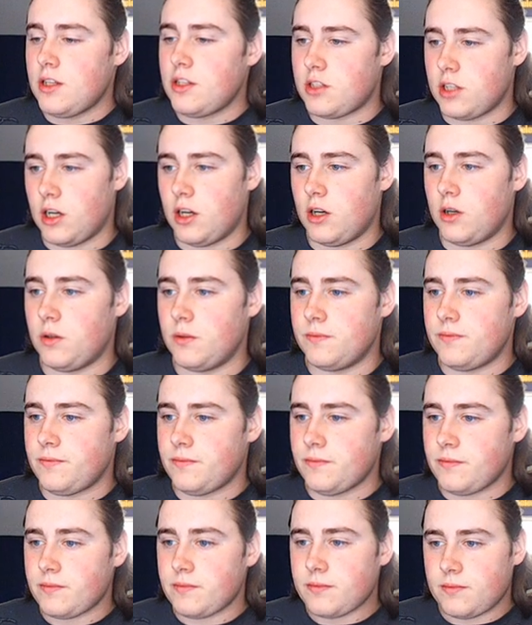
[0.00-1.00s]
So
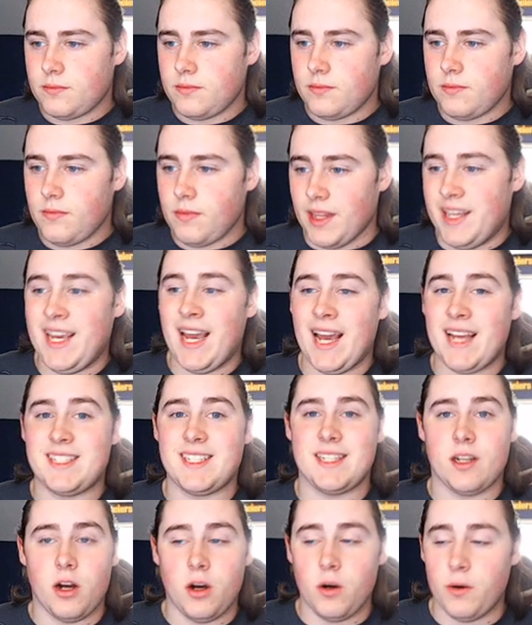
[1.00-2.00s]
he has his